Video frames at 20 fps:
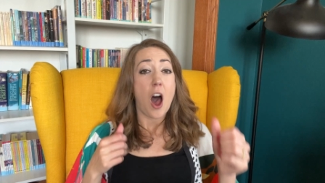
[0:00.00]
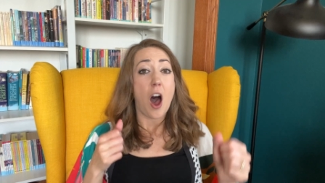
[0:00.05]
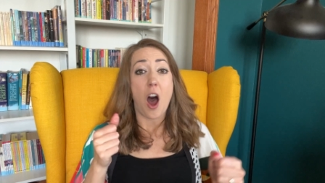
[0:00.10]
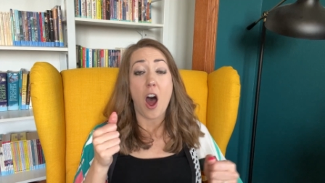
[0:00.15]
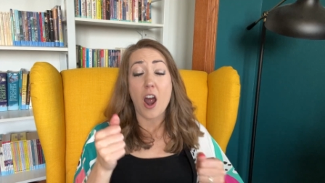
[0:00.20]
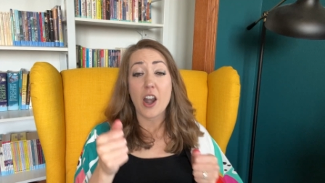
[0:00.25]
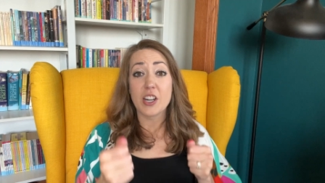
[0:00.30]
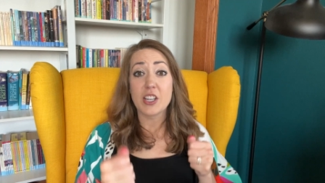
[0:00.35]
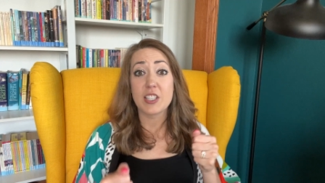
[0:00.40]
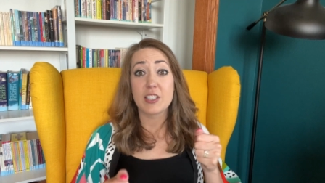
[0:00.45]

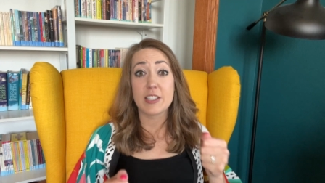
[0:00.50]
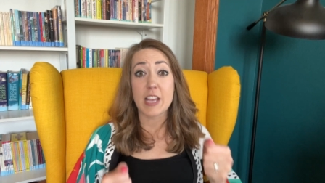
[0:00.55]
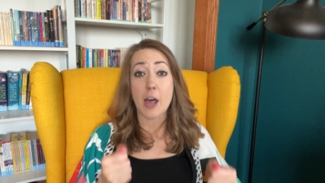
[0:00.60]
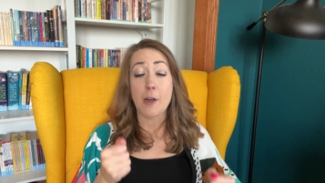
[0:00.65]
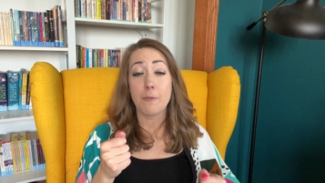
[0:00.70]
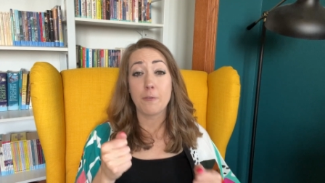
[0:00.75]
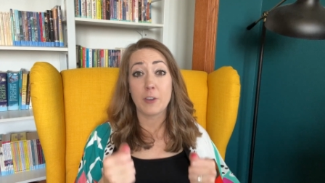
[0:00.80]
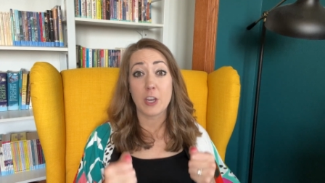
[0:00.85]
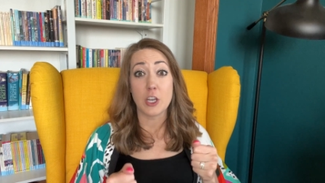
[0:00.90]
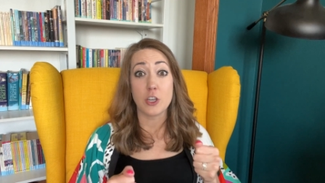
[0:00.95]
our
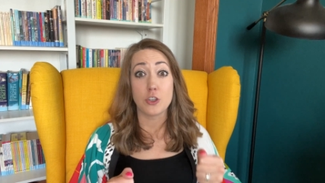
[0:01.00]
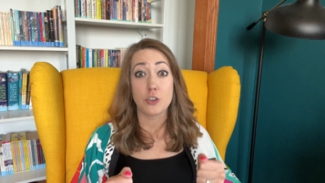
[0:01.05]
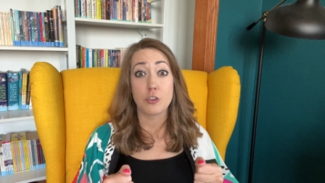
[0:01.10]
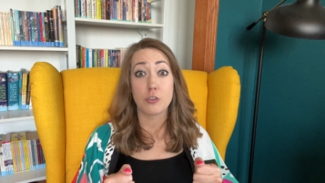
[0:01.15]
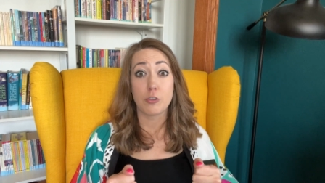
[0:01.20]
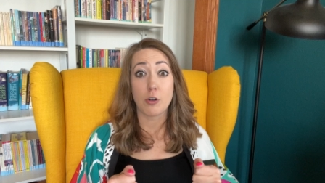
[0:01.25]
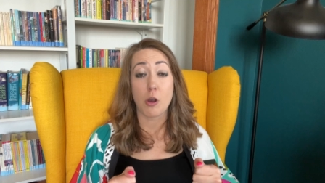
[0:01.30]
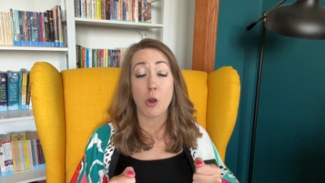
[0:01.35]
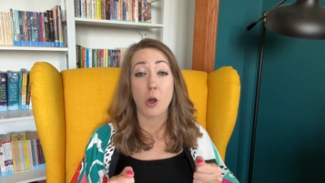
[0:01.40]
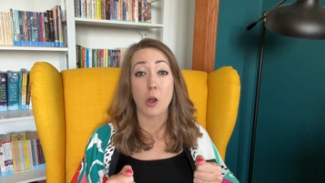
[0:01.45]

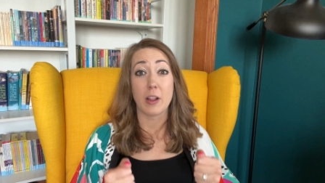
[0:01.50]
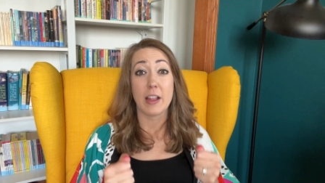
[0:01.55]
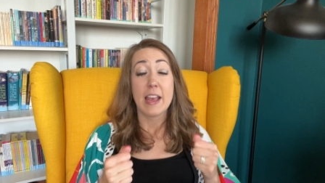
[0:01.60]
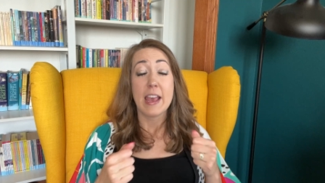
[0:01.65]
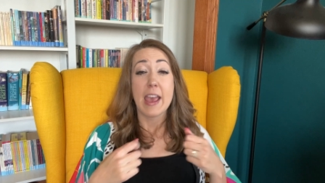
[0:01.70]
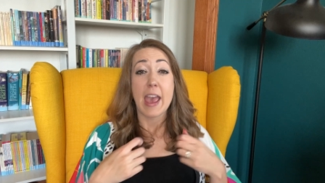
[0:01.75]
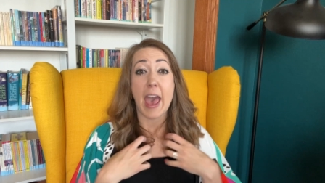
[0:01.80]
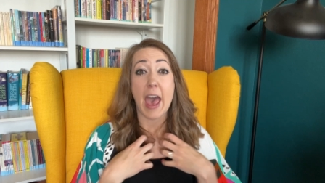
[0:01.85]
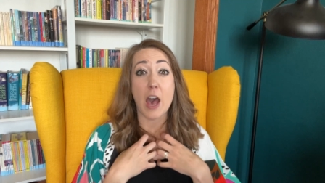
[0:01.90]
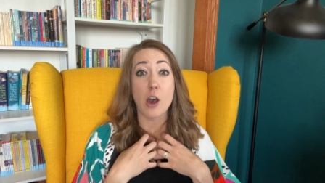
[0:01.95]
self-control,
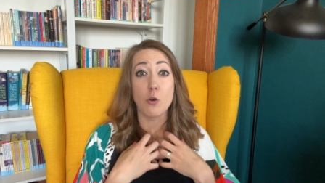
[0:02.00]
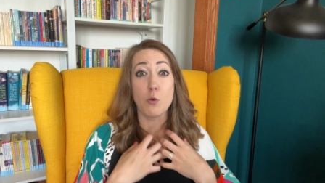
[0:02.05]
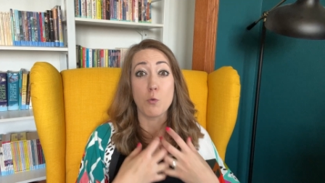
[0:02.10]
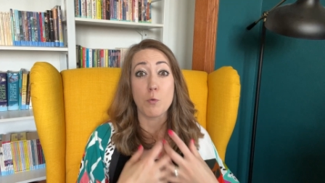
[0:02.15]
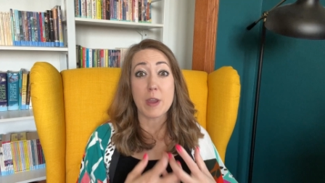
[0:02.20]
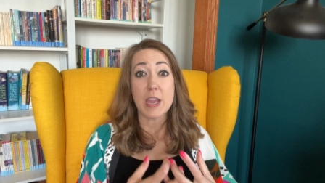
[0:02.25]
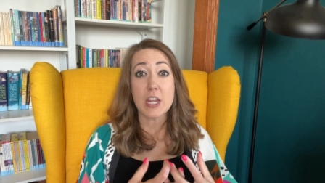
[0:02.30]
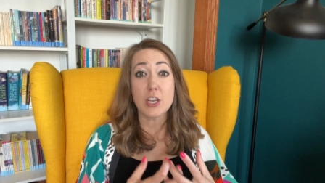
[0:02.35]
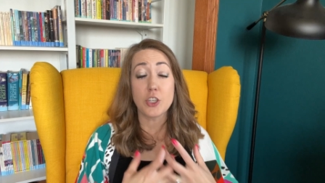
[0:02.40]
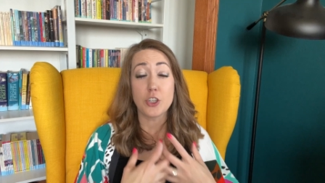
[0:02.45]
how
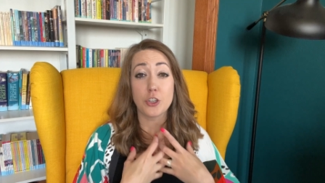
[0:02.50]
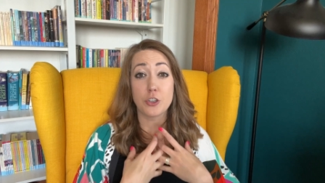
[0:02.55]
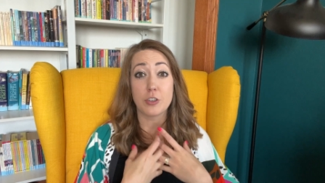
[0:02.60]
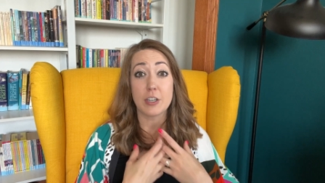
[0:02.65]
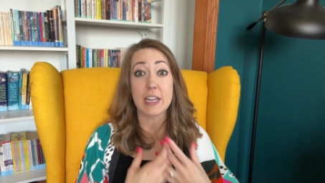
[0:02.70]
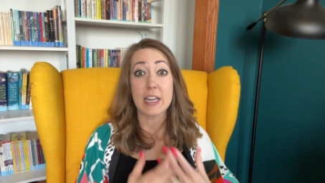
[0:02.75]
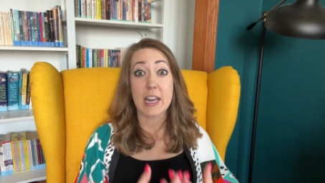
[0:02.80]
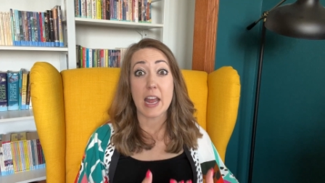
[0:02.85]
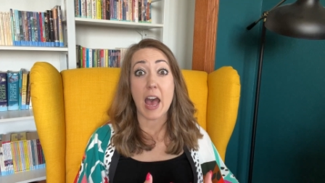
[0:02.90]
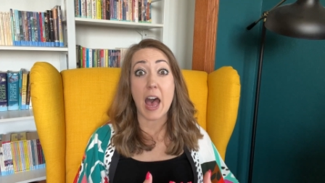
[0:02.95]
we
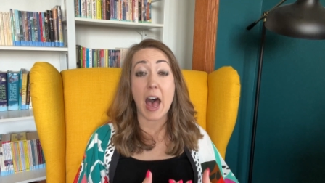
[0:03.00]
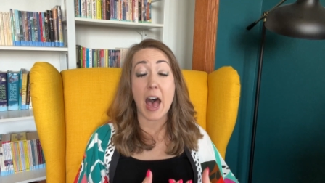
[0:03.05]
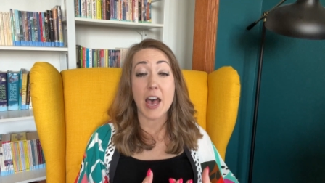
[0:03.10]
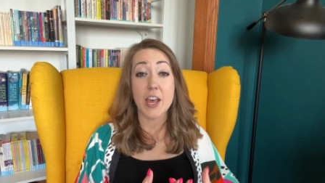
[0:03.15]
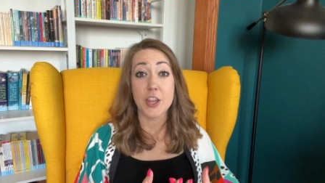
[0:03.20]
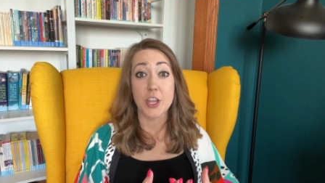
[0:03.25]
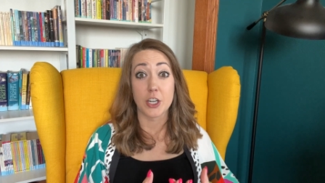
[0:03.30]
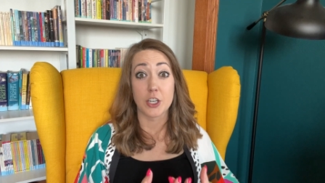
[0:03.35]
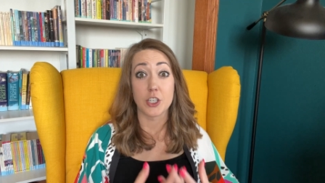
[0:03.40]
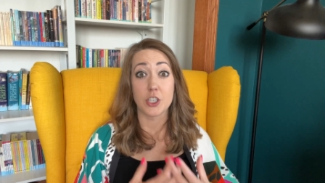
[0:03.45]
treat
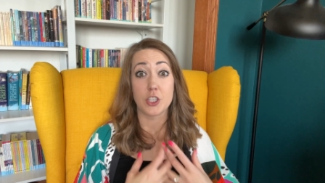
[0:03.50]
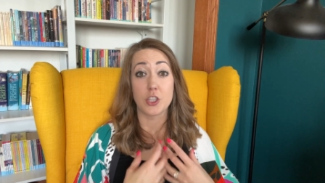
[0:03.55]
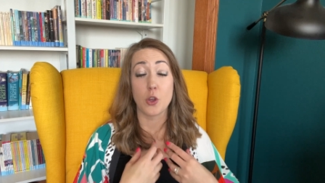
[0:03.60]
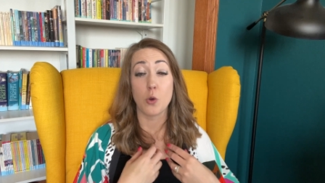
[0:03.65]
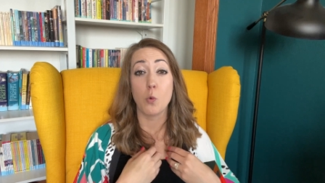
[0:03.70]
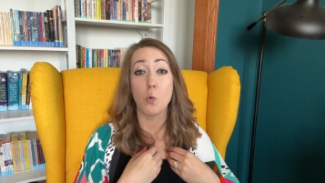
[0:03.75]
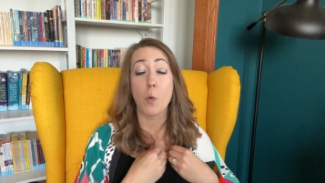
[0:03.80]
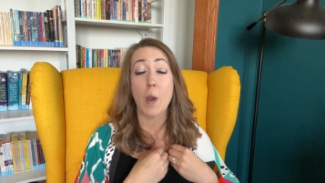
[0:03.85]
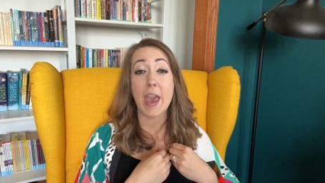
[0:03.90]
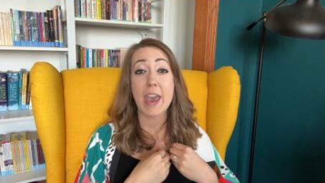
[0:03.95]
others, the
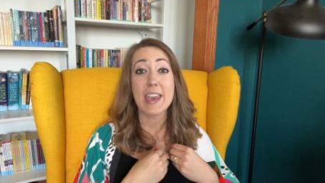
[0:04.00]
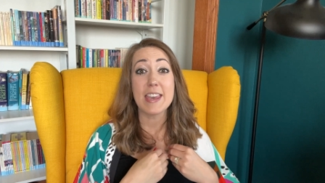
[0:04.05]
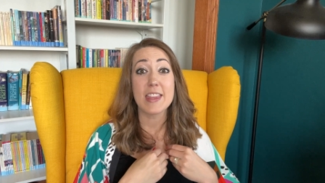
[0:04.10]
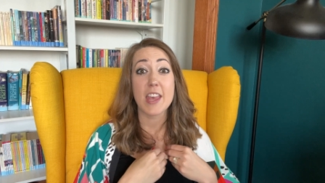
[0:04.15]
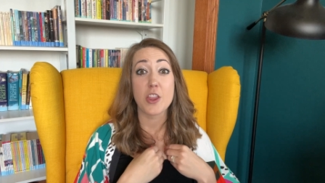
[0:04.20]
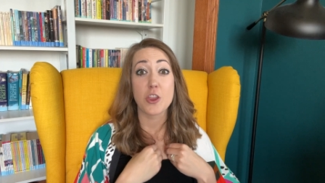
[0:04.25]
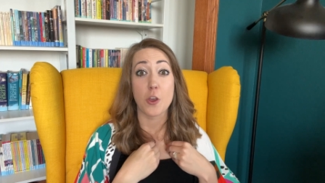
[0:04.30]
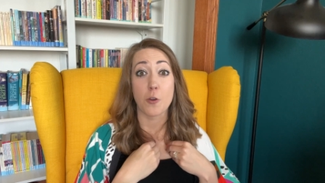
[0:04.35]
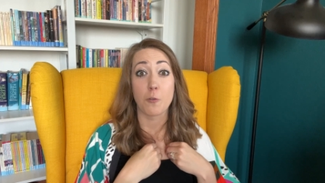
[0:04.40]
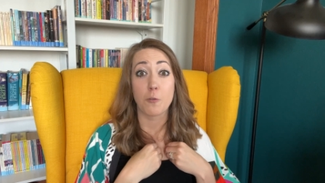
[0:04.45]
way
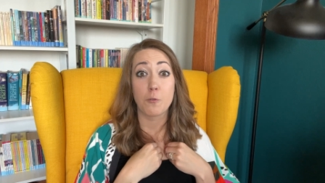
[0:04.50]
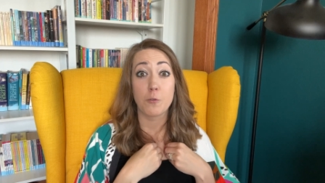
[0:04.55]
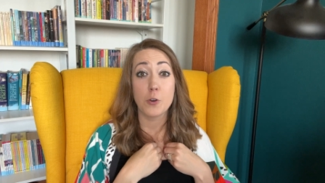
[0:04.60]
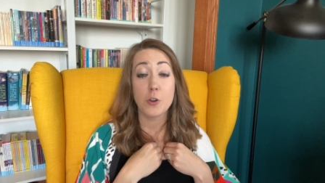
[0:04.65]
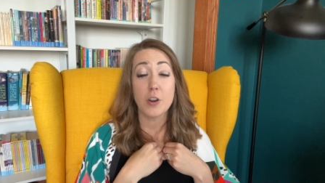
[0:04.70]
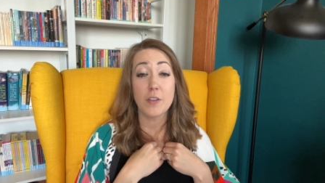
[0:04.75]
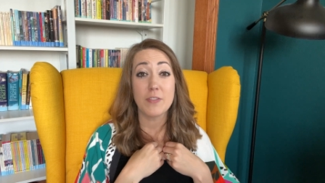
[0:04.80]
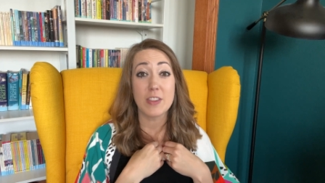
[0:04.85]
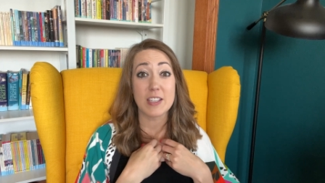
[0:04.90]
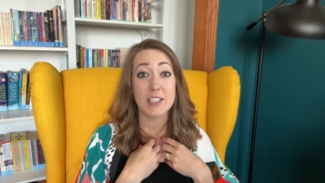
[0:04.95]
that the
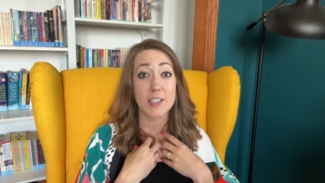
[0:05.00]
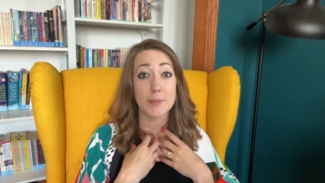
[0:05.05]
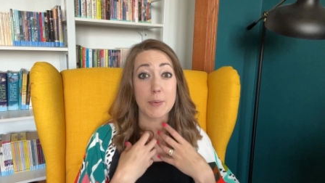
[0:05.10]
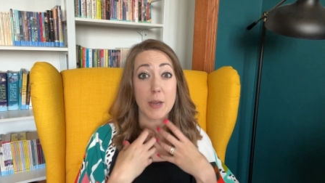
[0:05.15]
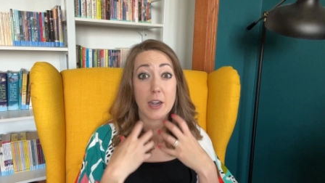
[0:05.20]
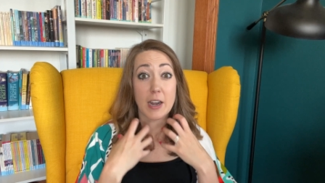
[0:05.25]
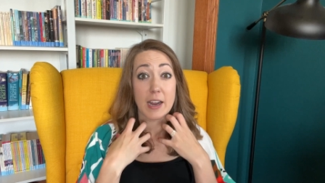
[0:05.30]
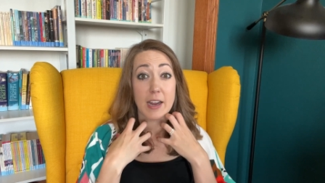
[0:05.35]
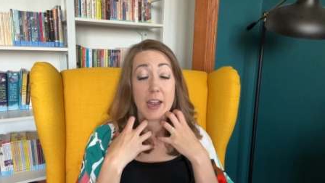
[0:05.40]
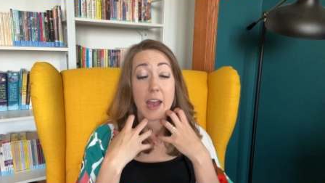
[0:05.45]
fruit of the
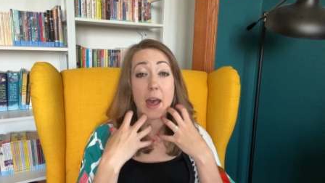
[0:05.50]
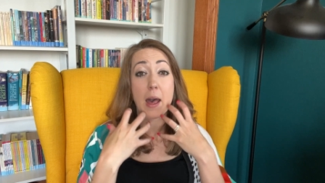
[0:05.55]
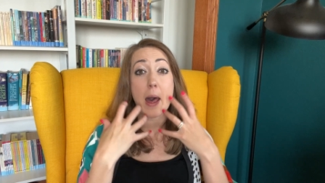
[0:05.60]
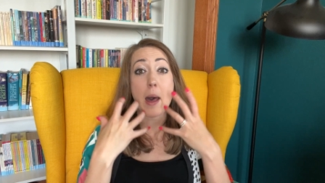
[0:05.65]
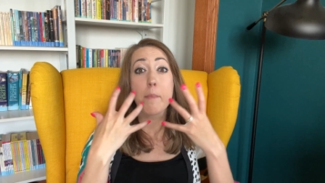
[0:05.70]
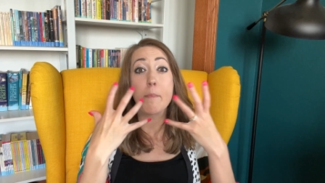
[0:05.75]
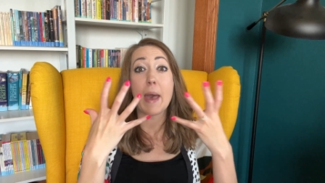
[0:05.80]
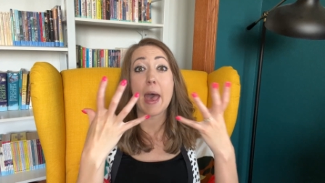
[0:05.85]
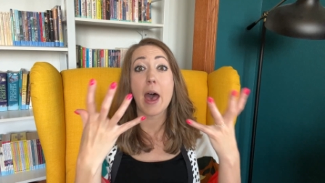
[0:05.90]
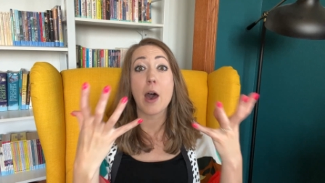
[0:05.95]
Spirit
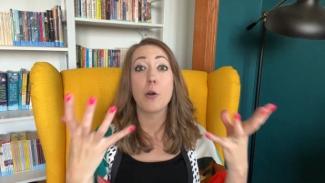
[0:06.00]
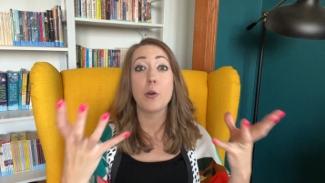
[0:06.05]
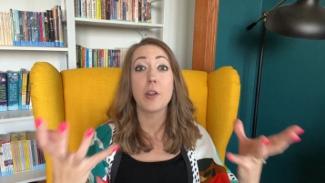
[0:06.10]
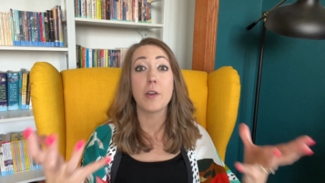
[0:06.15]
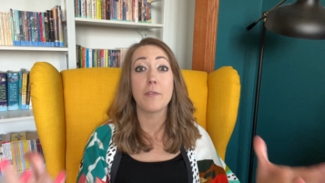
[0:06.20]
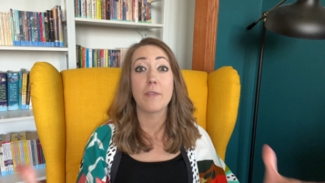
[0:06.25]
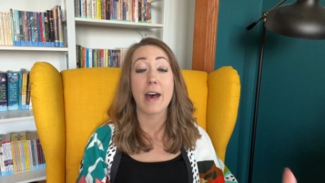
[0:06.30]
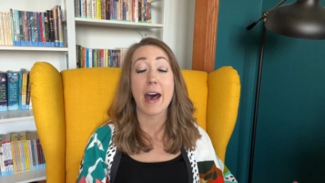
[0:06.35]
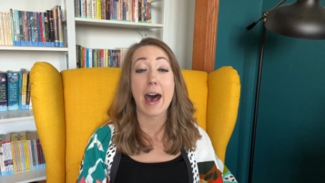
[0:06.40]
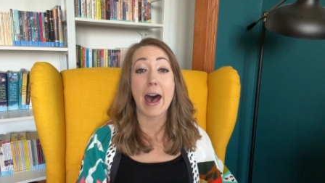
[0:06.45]
come out
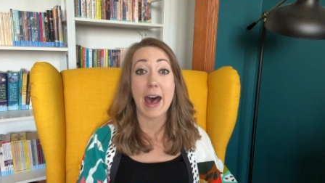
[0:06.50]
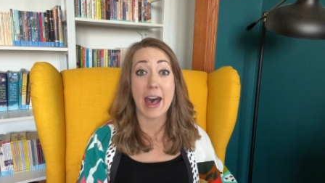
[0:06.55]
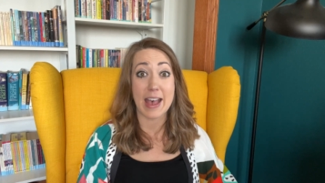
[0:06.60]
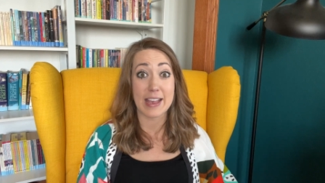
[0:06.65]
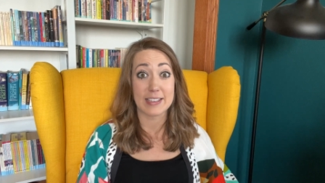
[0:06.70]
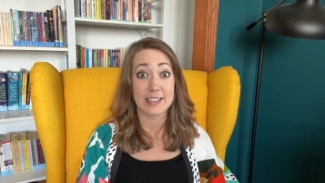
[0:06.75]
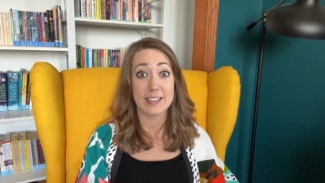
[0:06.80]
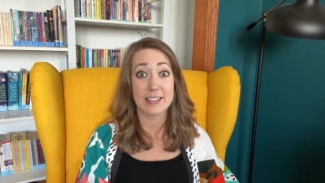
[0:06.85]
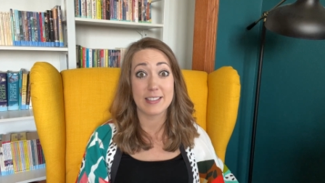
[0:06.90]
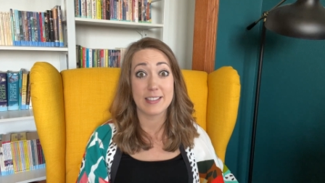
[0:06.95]
of
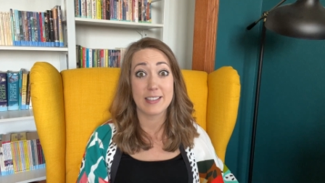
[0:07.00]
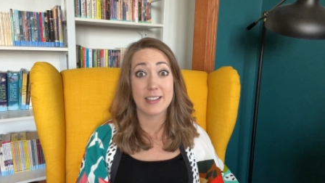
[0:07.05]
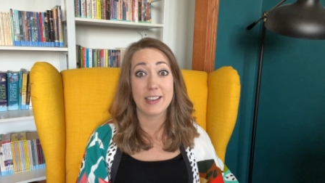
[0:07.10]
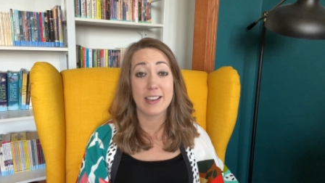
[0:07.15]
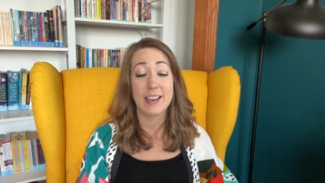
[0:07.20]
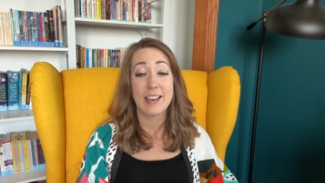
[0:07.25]
us,